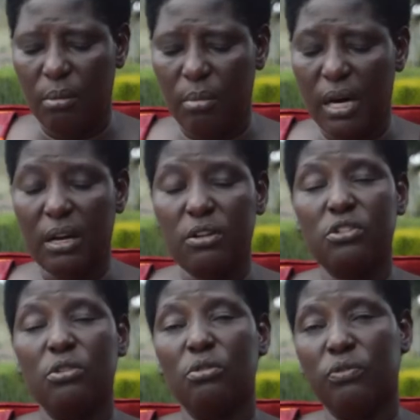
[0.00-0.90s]
Mbara
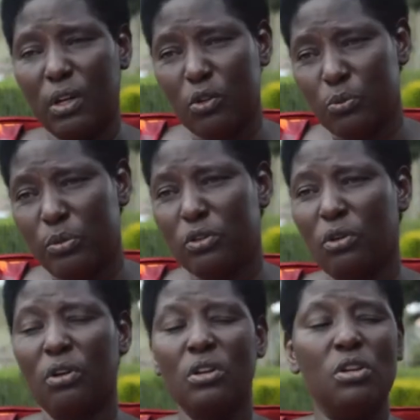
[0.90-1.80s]
Regional Referral
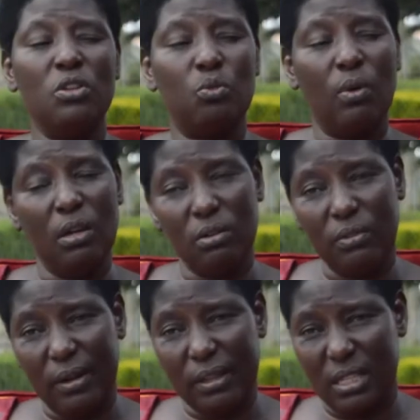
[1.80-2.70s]
Hospital is one
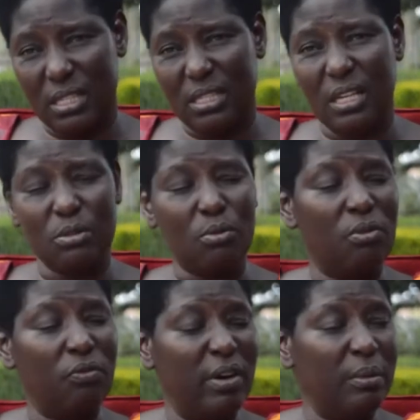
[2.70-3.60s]
of our guests, has
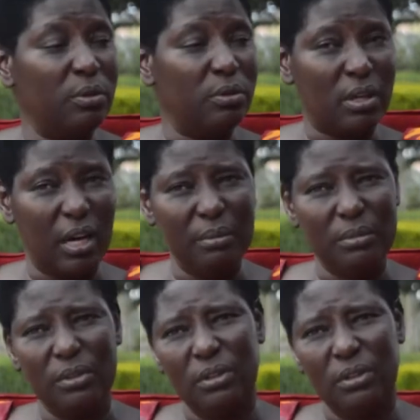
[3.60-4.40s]
confirmed he will come.